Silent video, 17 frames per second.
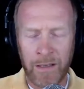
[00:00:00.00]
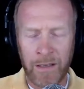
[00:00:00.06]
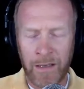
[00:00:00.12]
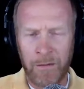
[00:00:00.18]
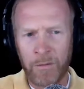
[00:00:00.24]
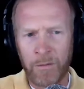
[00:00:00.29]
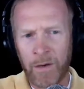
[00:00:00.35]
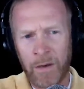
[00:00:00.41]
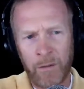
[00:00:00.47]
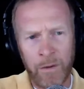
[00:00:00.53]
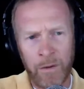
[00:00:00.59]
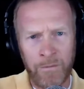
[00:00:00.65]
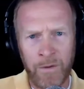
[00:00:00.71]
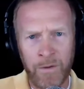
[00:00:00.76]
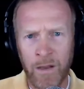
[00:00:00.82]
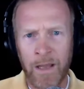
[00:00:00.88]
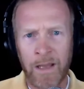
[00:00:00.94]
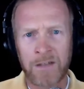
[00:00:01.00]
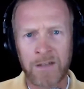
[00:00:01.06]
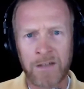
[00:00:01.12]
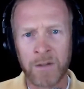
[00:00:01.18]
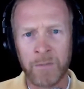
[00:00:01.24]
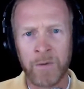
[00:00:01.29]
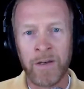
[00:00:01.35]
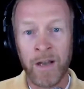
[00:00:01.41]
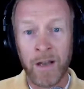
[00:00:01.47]
I don't know how it fell last
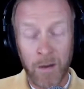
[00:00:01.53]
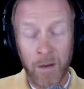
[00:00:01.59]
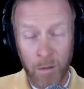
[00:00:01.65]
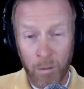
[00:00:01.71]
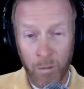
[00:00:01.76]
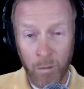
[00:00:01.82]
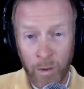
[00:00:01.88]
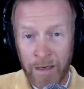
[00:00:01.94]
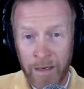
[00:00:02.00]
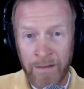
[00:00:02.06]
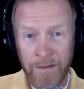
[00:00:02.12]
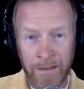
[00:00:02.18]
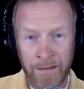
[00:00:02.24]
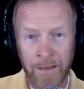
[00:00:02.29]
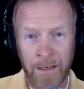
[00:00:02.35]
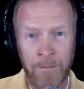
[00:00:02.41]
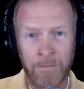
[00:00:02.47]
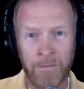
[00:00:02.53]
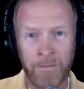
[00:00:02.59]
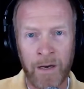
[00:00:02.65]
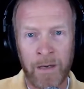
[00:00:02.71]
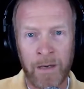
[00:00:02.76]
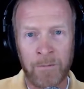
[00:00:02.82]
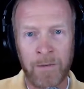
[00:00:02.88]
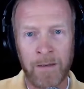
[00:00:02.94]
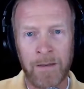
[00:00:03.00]
year, but right in that time
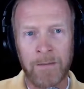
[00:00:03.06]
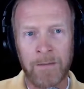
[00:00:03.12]
frame.